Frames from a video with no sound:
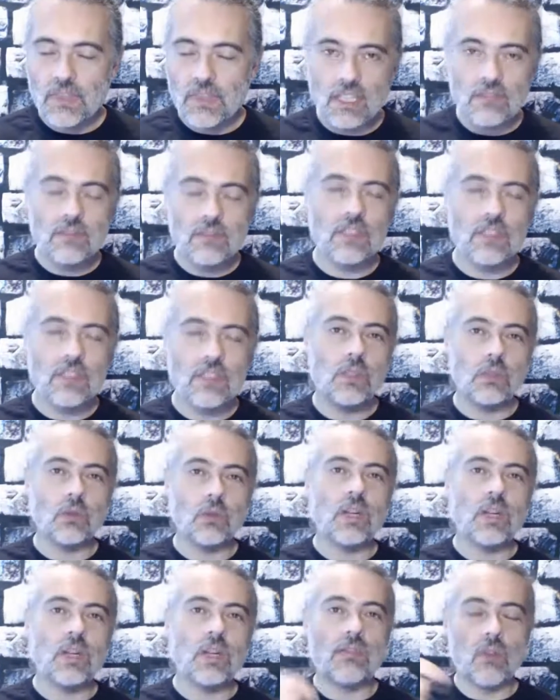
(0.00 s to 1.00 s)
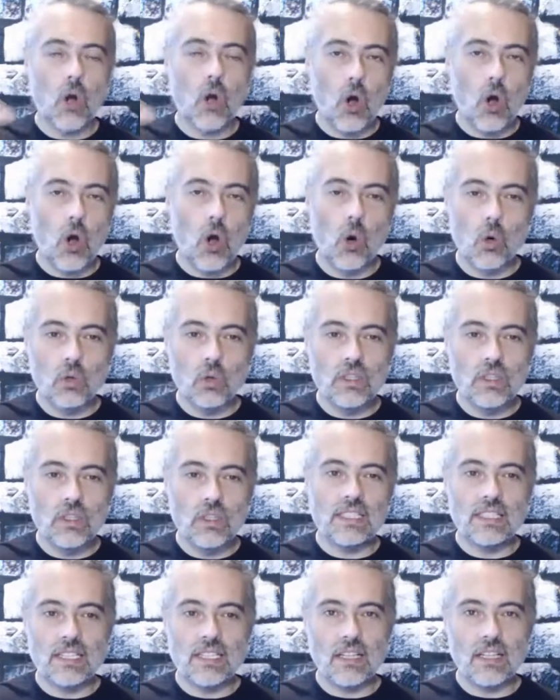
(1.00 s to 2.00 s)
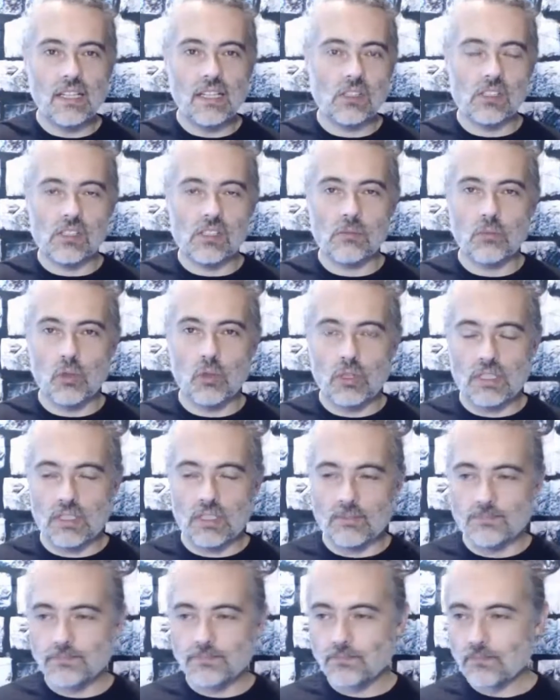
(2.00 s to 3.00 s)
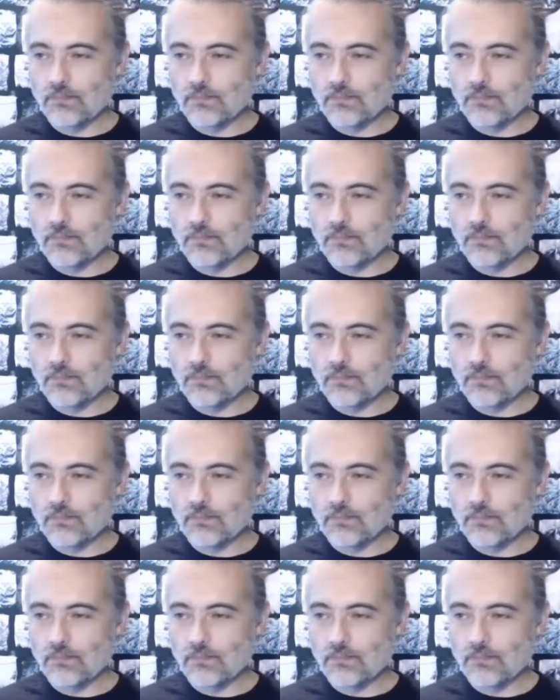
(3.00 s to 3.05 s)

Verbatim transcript: even if we don't have all the details to support it.